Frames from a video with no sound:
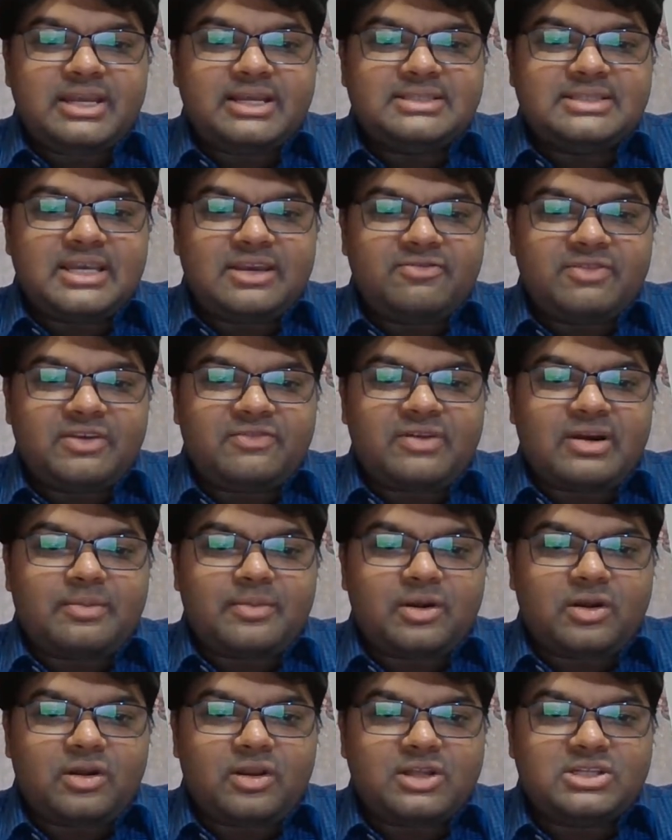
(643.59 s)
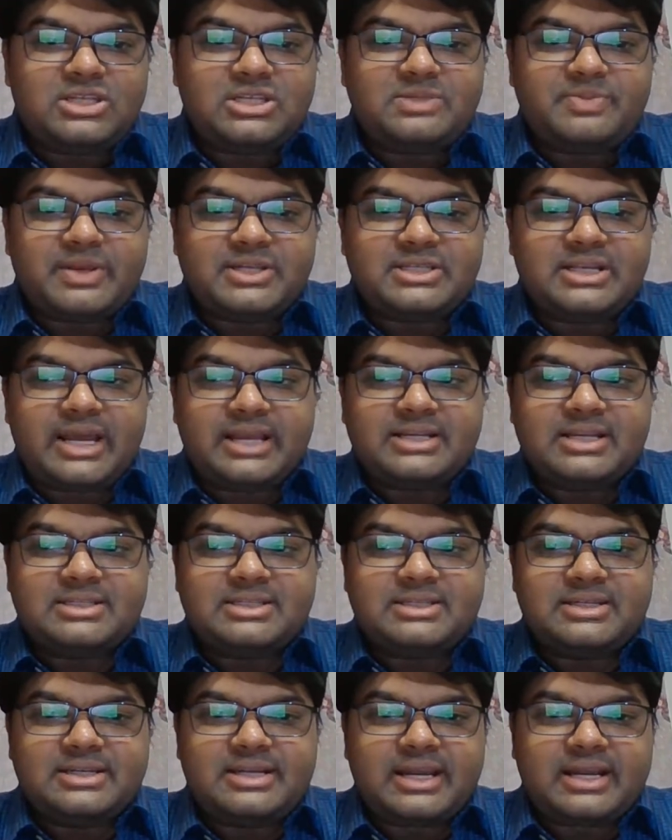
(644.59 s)
Safety pharmacology specializes
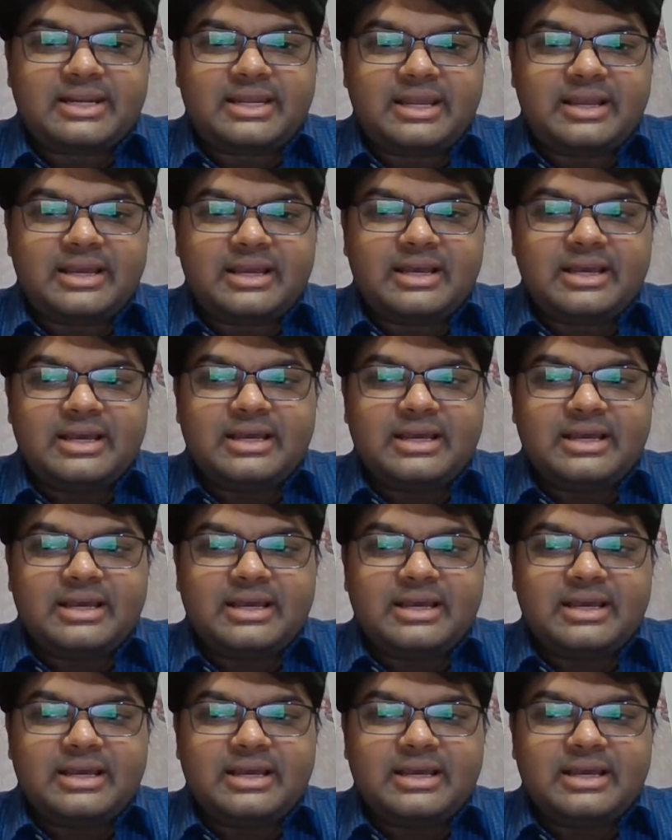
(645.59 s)
in detecting